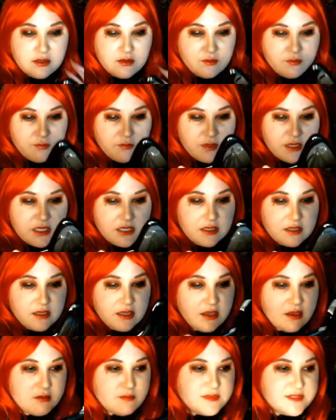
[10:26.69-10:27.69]
When it
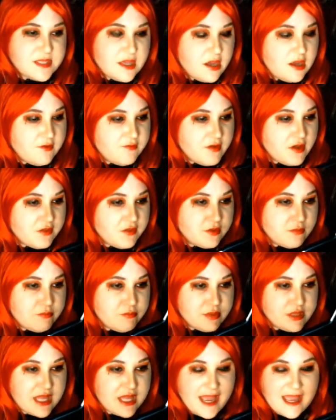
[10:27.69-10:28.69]
comes off on the
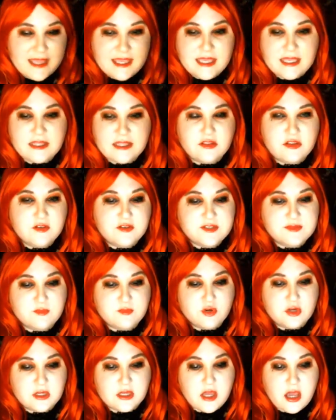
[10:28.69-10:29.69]
black, it looks
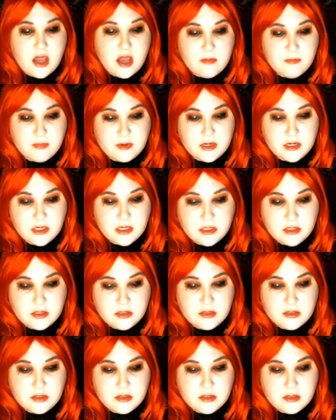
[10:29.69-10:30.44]
more copper.